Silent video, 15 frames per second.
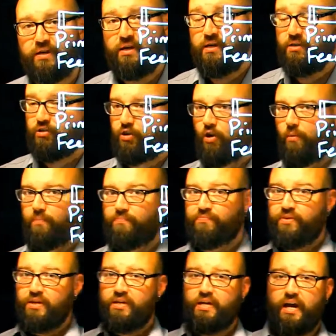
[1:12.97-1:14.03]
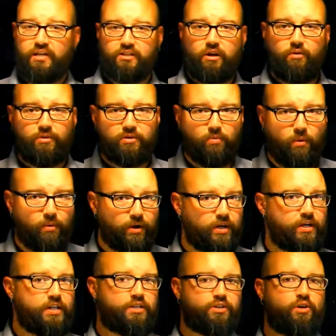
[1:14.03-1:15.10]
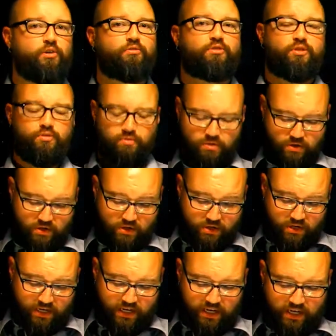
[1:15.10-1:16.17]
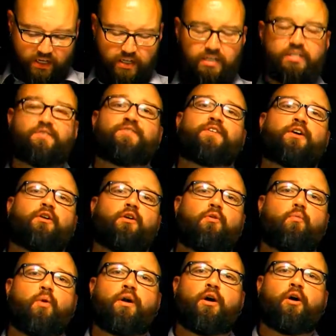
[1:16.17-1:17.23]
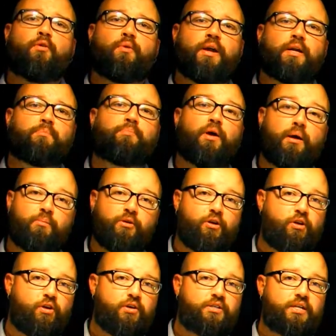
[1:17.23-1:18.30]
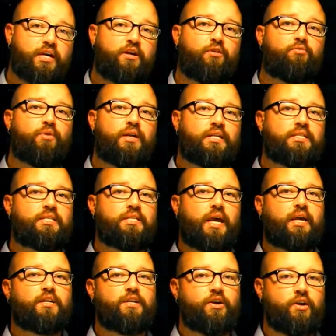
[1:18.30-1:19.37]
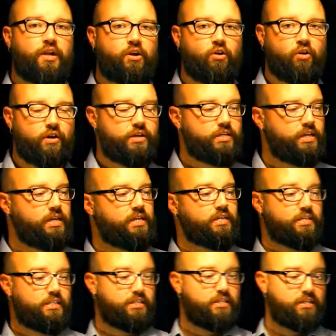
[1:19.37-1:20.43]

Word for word: So, as always, what we're gonna need to go do is figure out what our rated primary current and our rated secondary current is.